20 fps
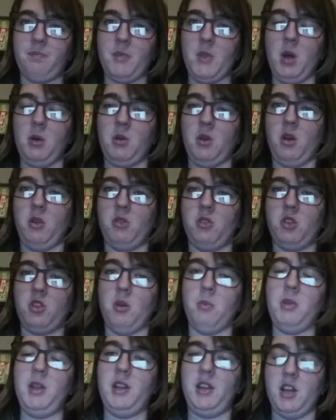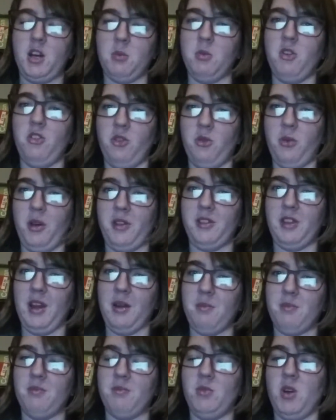I'm going to completely come off of West
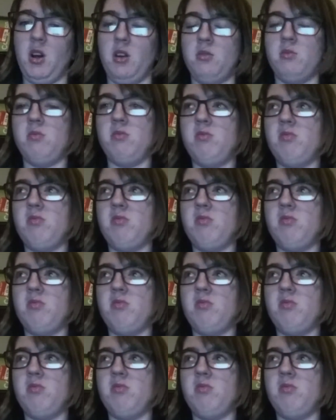Ham. Well,